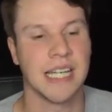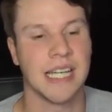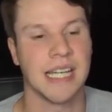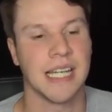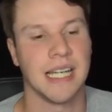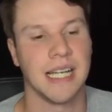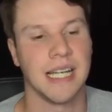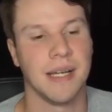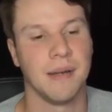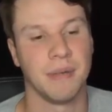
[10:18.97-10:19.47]

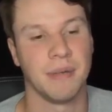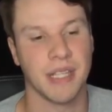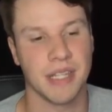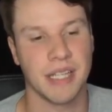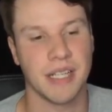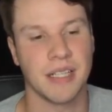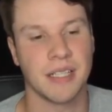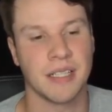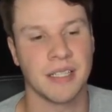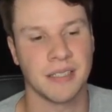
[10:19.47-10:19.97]

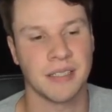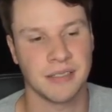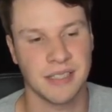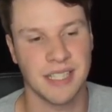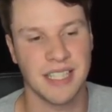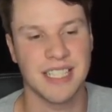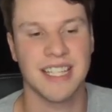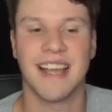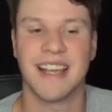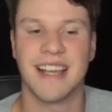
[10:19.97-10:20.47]
But
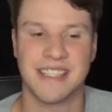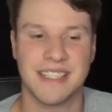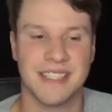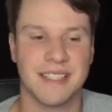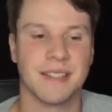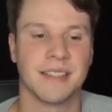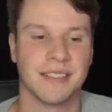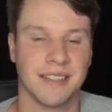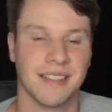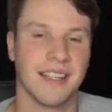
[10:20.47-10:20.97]
the Giants
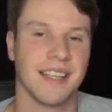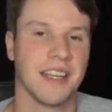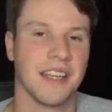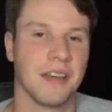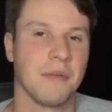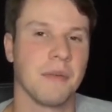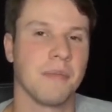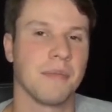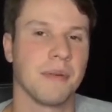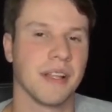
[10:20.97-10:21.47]
are
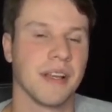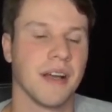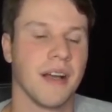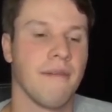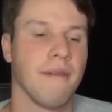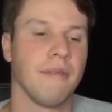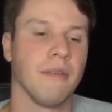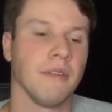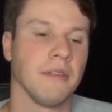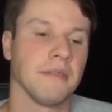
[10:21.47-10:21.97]
going to be pretty
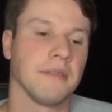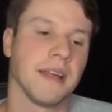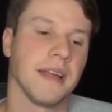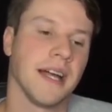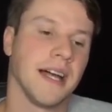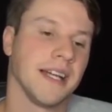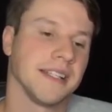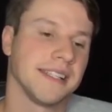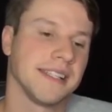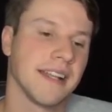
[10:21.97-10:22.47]
awful.
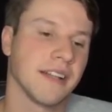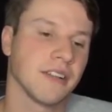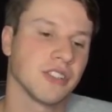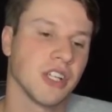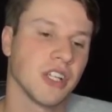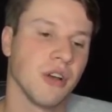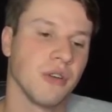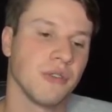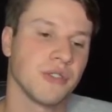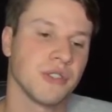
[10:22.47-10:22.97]
Daniel
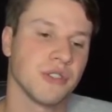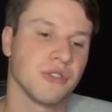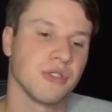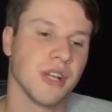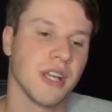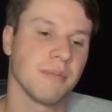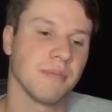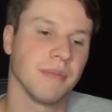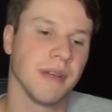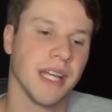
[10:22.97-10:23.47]
Jones or
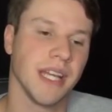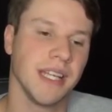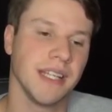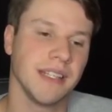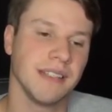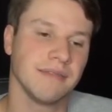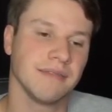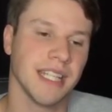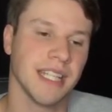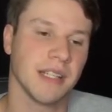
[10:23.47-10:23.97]
Drake
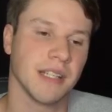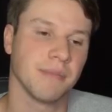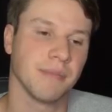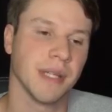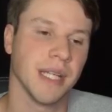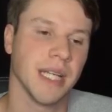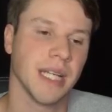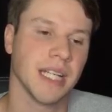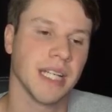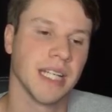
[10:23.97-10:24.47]
May, take your
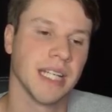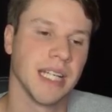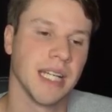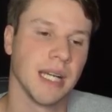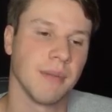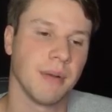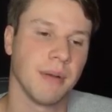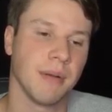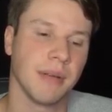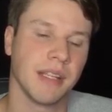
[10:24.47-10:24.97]
pick.
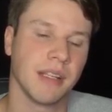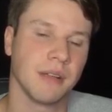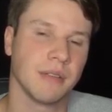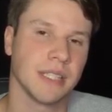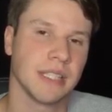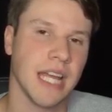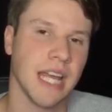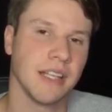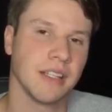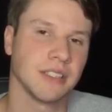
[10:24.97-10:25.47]
Probably
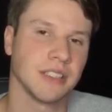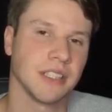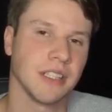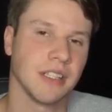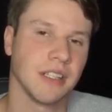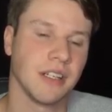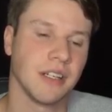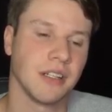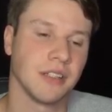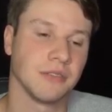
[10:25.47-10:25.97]
going to
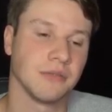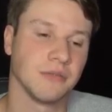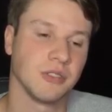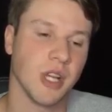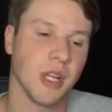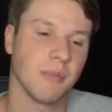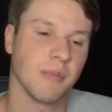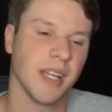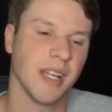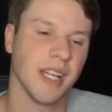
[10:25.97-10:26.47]
go or
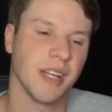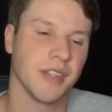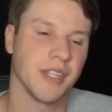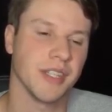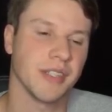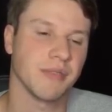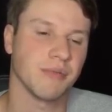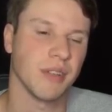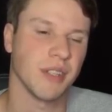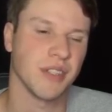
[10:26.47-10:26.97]
Drake May on
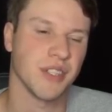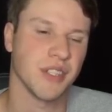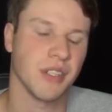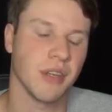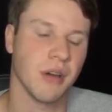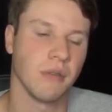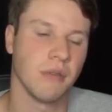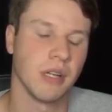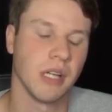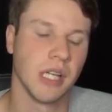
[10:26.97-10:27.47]
this one.
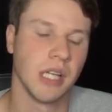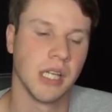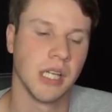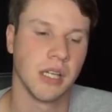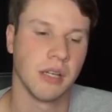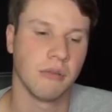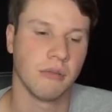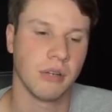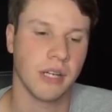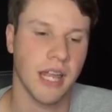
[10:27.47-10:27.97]
So
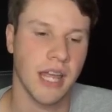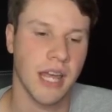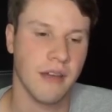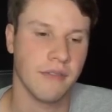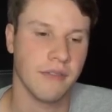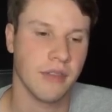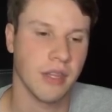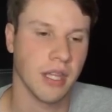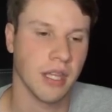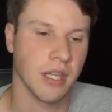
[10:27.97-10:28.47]
we're going to
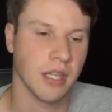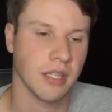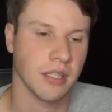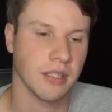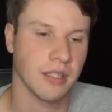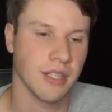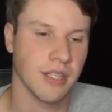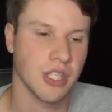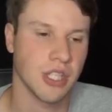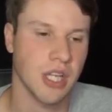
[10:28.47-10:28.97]
have the
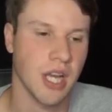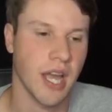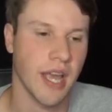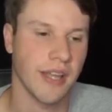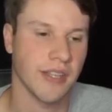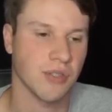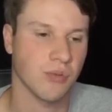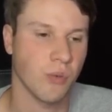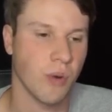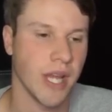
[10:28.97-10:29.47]

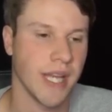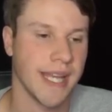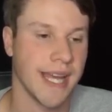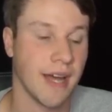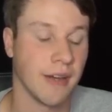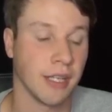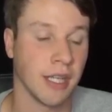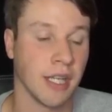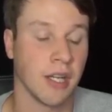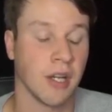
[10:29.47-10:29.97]
Giants way
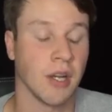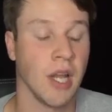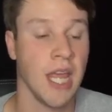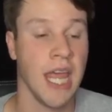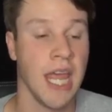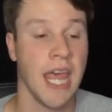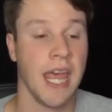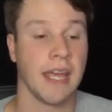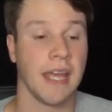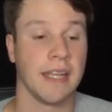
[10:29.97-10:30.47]
down here.
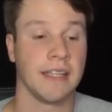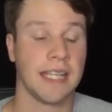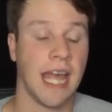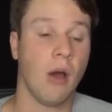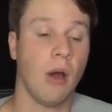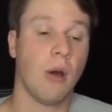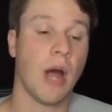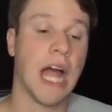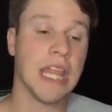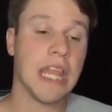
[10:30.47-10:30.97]
And
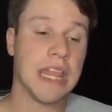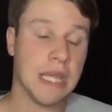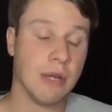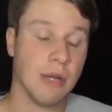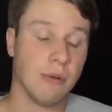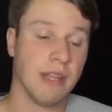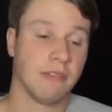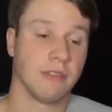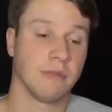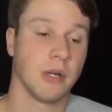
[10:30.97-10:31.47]
now I
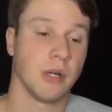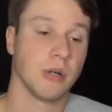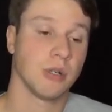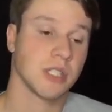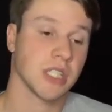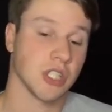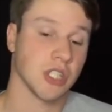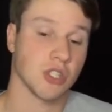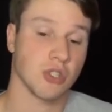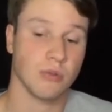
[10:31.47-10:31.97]
think we have the
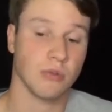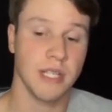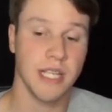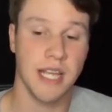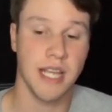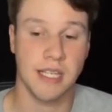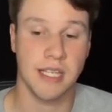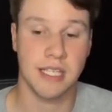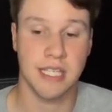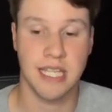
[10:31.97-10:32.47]
most
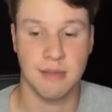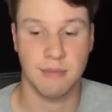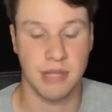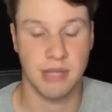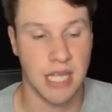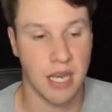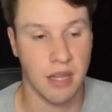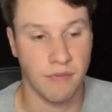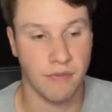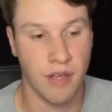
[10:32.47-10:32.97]
intriguing team in
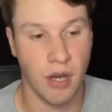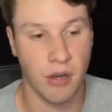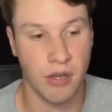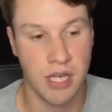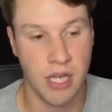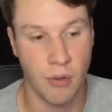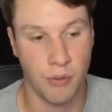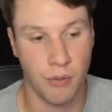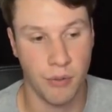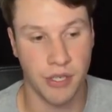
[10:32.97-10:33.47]
the NFL
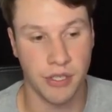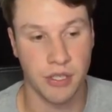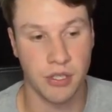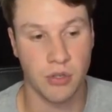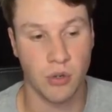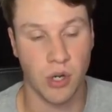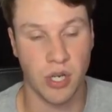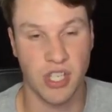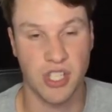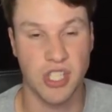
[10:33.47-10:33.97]
here with the New
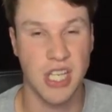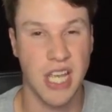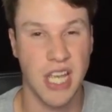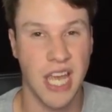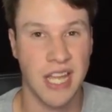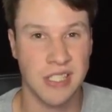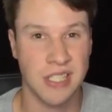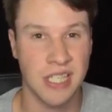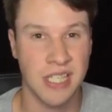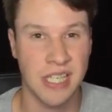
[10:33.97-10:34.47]
York
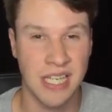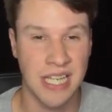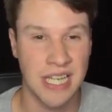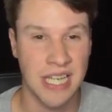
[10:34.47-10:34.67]
Jets.